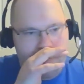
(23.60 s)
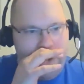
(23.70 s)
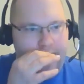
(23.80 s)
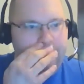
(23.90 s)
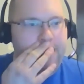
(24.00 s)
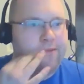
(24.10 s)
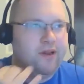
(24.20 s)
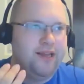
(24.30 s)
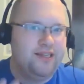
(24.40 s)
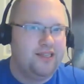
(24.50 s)
not
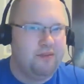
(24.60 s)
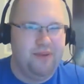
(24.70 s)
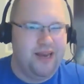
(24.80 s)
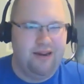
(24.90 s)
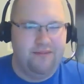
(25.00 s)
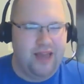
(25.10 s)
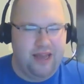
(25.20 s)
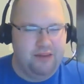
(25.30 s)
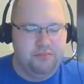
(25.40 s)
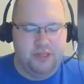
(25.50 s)
really into competitive
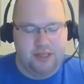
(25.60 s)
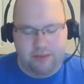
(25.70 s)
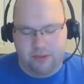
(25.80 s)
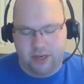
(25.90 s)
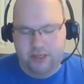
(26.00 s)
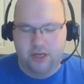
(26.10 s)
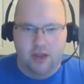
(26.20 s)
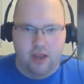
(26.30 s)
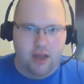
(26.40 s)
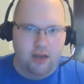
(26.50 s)
games that much.
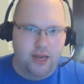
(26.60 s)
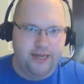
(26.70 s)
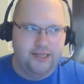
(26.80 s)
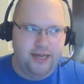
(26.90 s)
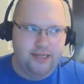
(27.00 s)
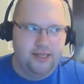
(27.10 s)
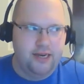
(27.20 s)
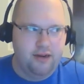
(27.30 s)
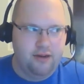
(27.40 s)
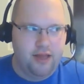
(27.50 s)
Like
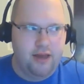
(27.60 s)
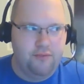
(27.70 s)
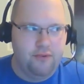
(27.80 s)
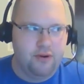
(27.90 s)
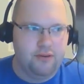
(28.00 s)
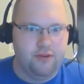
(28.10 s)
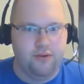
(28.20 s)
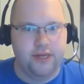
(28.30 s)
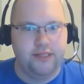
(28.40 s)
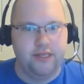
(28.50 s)
Destiny and all that, where
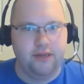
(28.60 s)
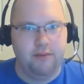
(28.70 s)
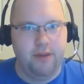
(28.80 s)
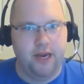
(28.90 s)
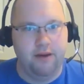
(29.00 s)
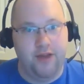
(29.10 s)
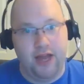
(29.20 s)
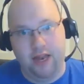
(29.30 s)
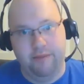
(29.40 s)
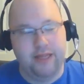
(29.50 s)
there is competitive
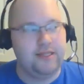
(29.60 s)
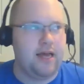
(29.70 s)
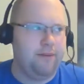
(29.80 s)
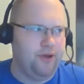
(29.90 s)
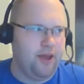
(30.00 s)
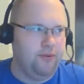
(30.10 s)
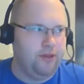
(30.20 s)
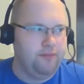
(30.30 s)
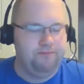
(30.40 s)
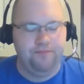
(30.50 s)
elements, I'm okay
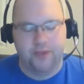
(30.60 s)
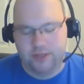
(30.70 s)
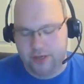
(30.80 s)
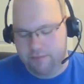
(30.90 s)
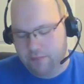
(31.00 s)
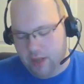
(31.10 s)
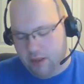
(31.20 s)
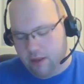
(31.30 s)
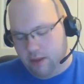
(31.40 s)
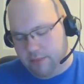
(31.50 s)
with. So,
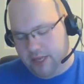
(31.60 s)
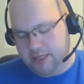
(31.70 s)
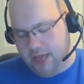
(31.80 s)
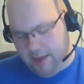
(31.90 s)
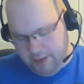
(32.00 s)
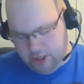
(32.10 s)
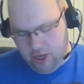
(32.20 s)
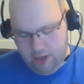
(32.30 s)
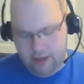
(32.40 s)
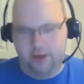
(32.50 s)
but this game is
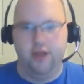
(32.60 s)
called